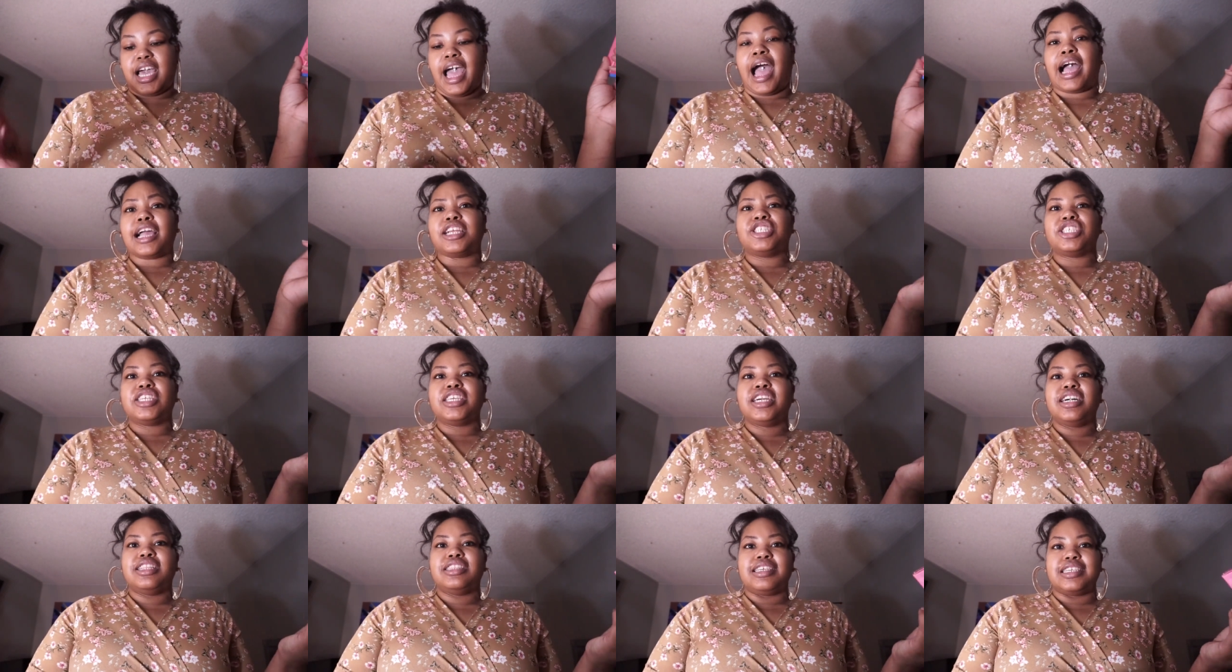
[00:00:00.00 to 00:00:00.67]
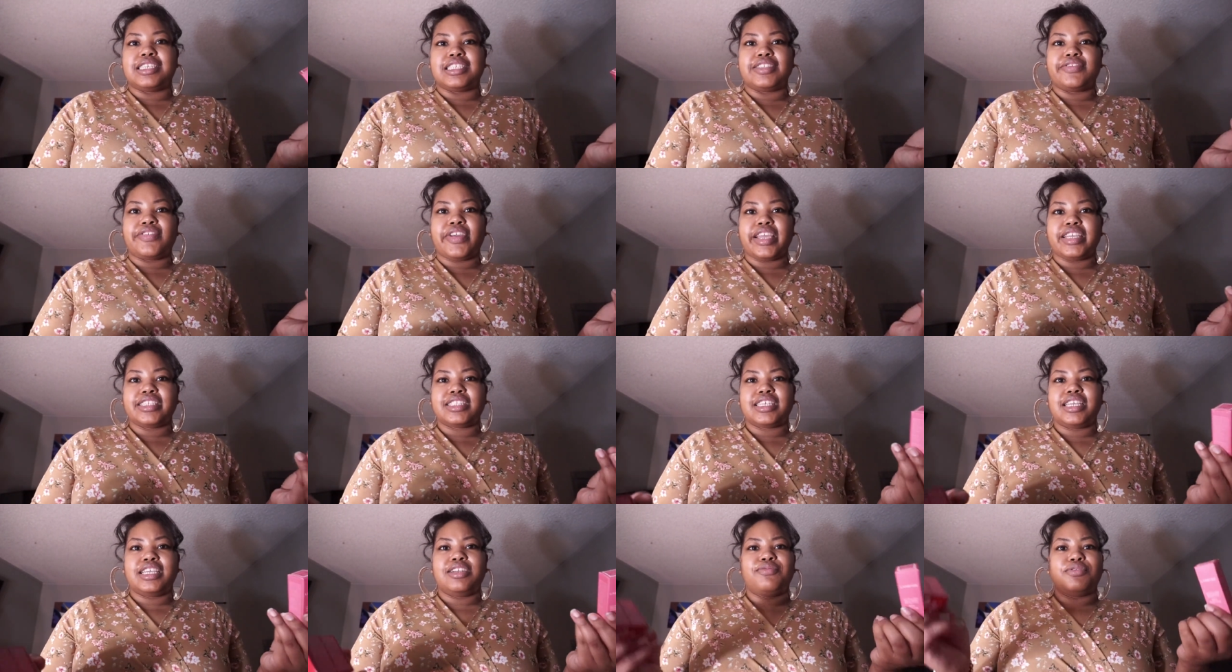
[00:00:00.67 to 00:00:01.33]
actually Aaliyah's
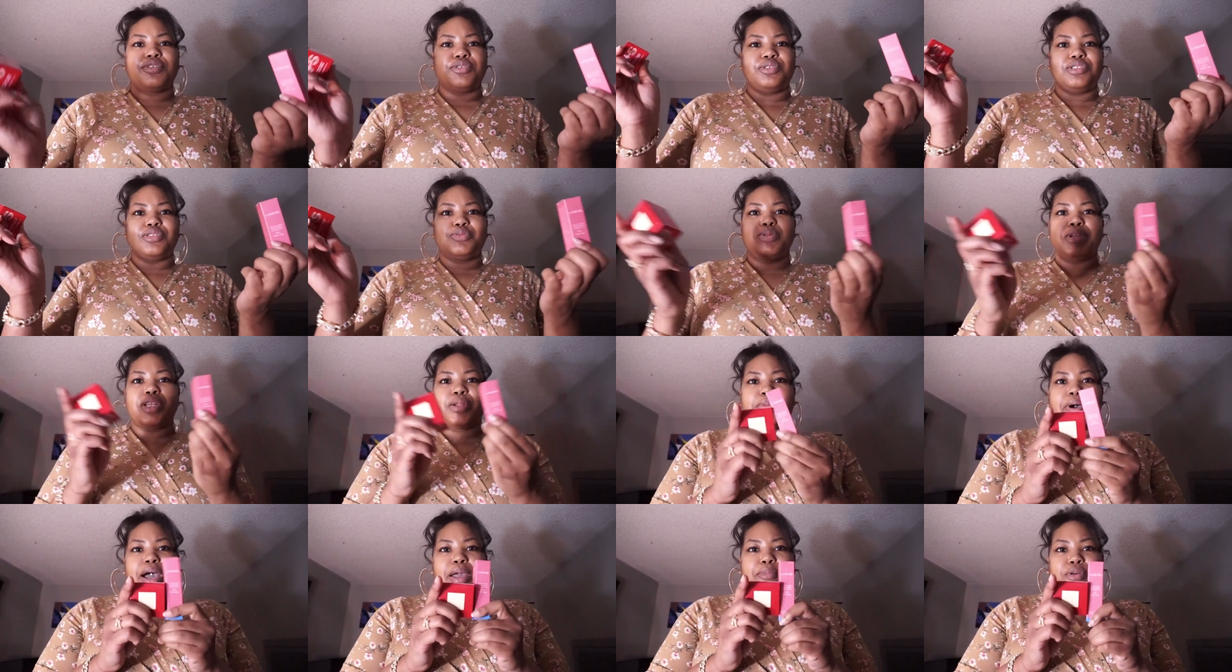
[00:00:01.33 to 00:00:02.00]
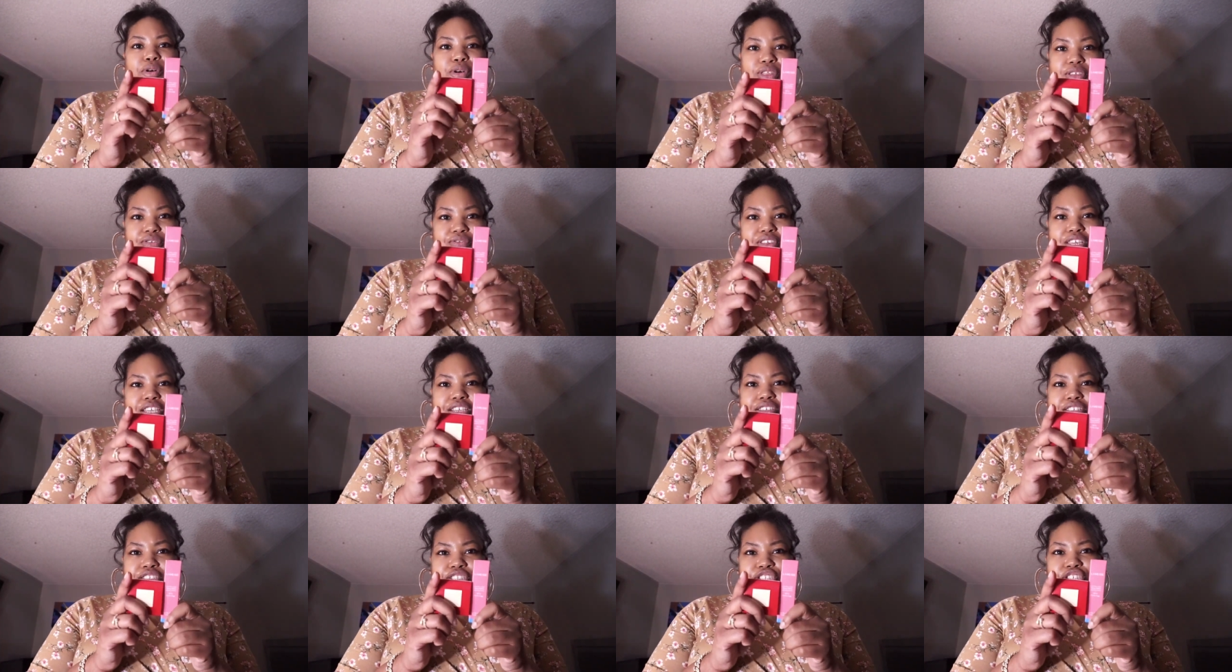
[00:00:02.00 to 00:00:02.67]
face influenced me to buy both of
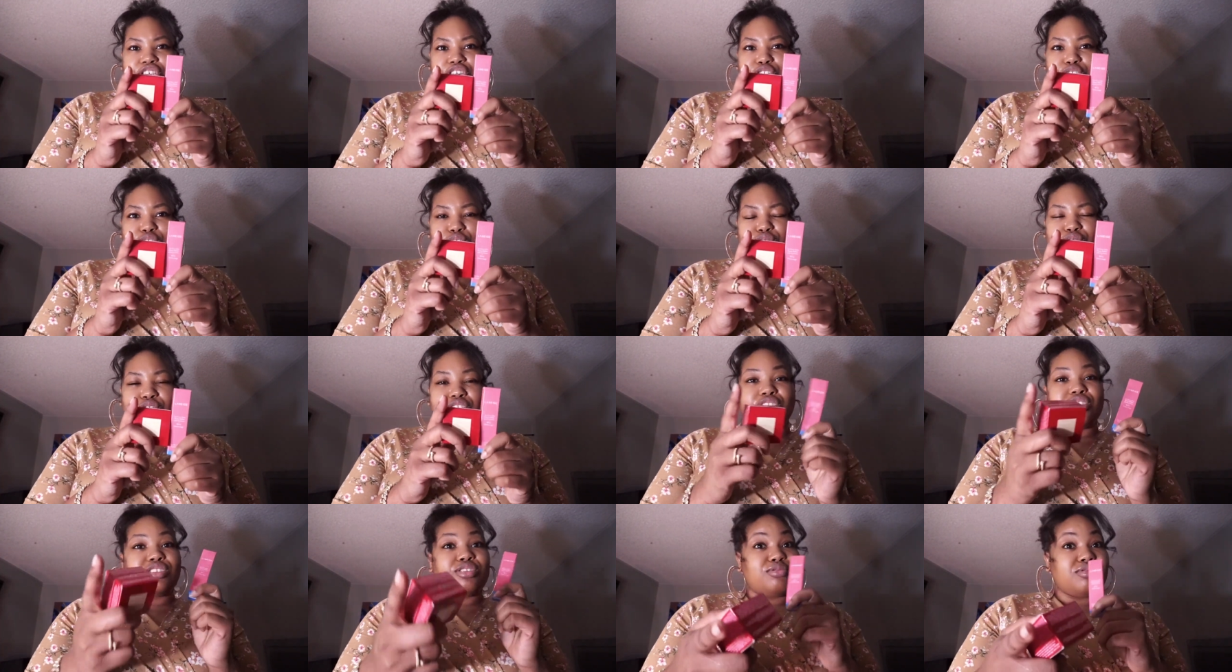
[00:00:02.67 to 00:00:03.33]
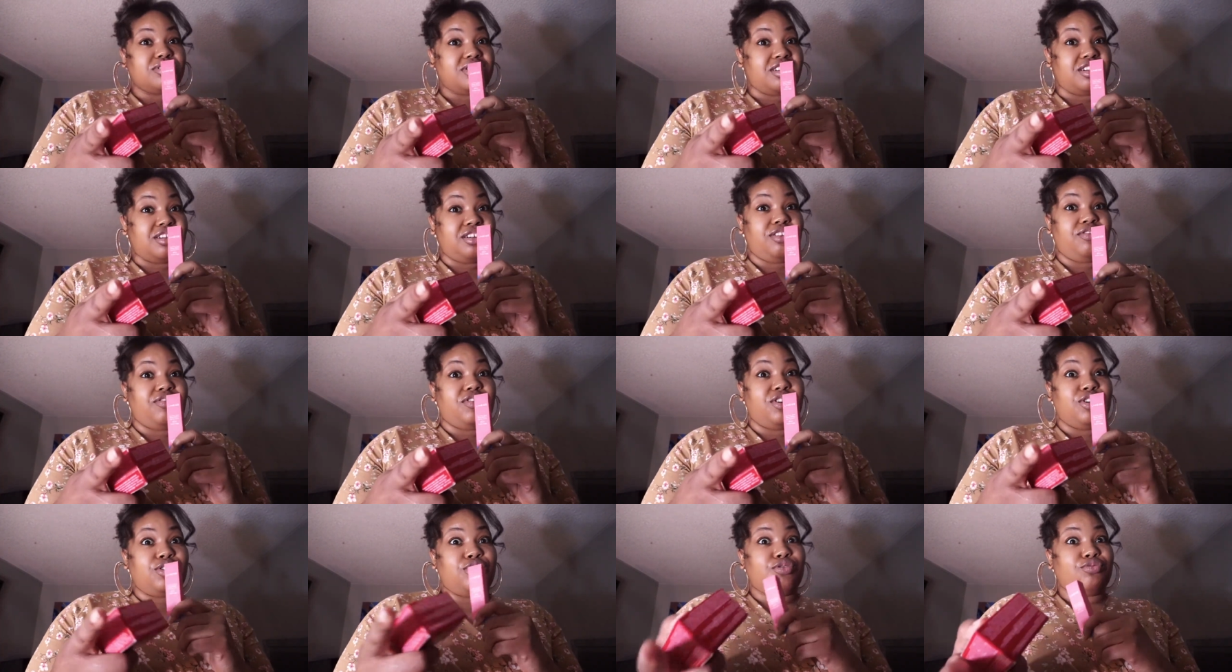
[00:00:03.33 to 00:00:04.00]
these. So this is really her
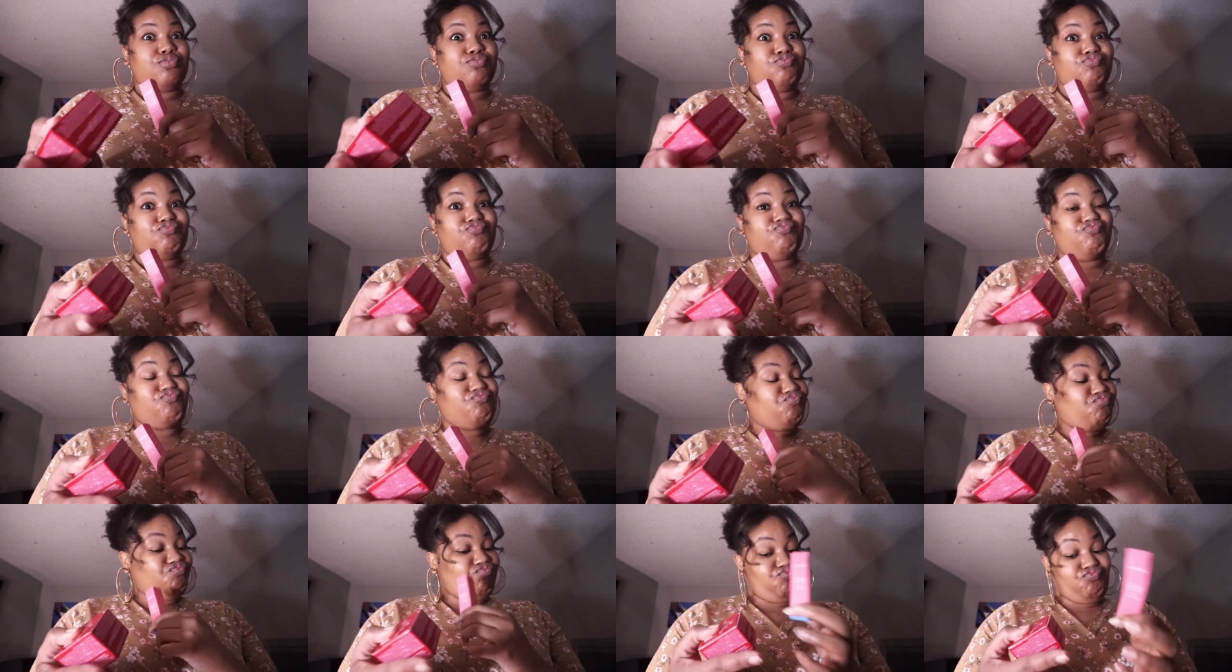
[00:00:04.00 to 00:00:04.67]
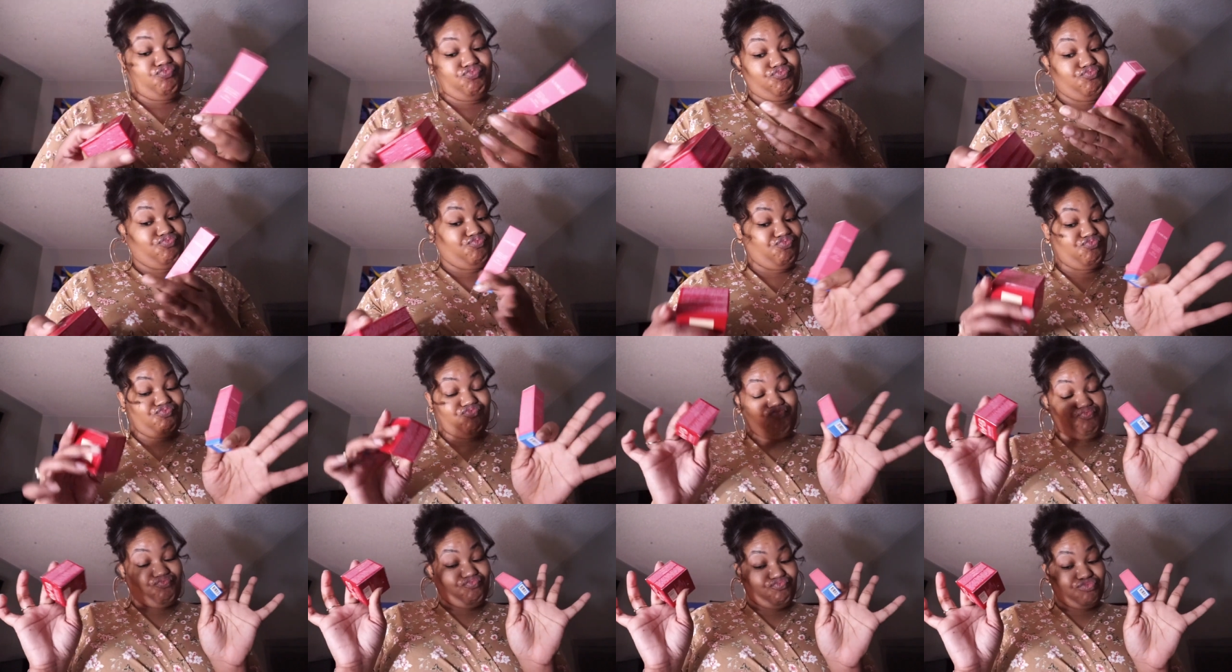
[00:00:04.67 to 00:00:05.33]
fault.
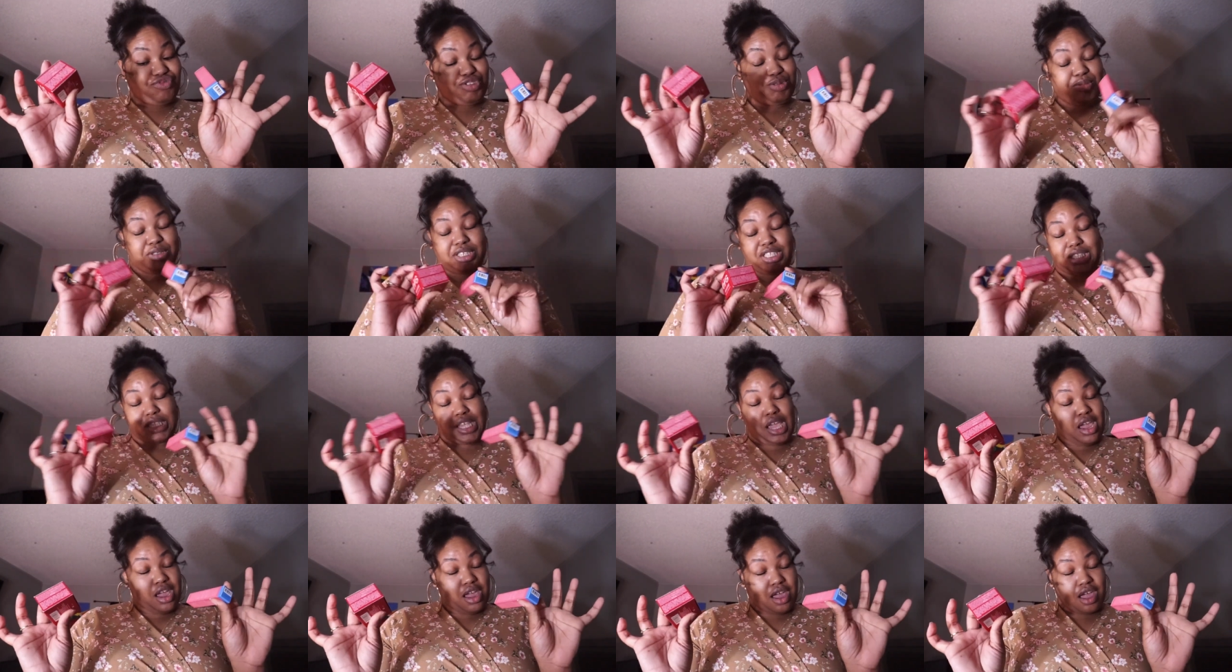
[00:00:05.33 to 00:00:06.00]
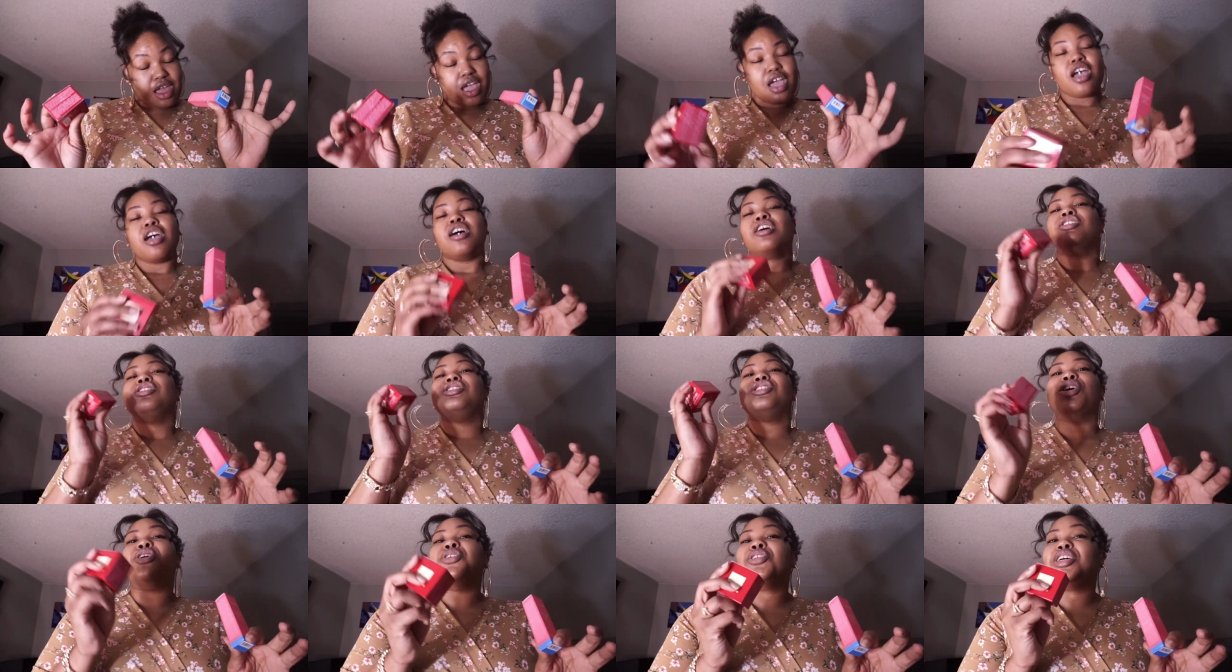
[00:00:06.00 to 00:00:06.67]
I'm just saying.
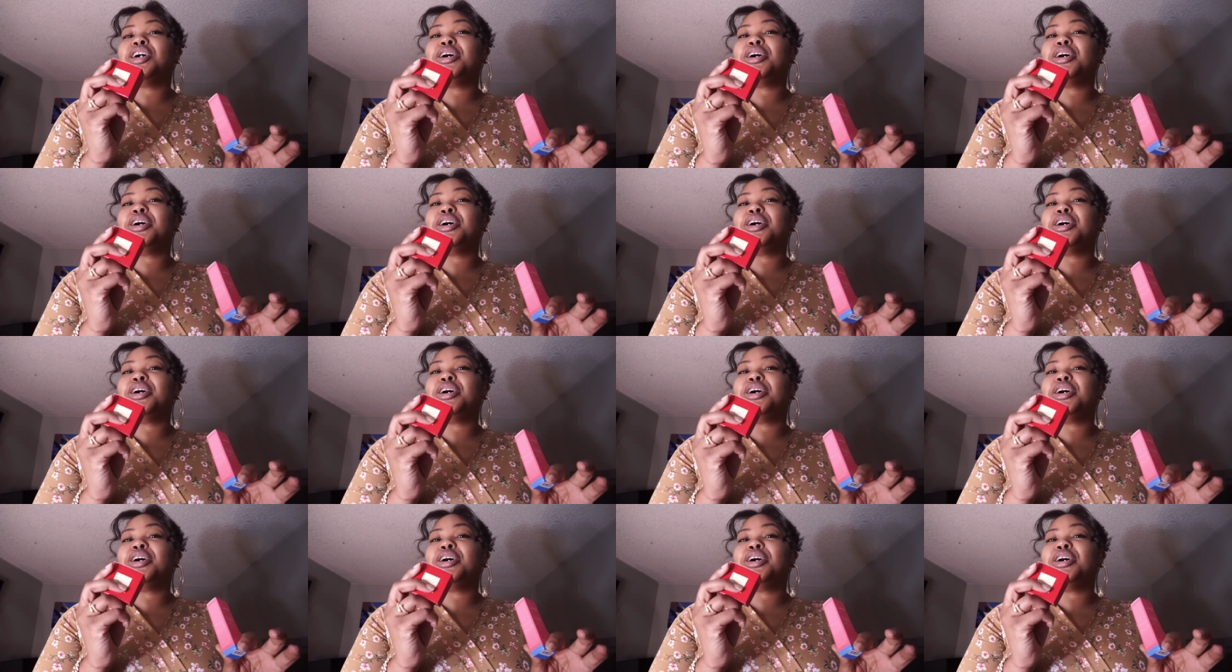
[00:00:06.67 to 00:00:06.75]
So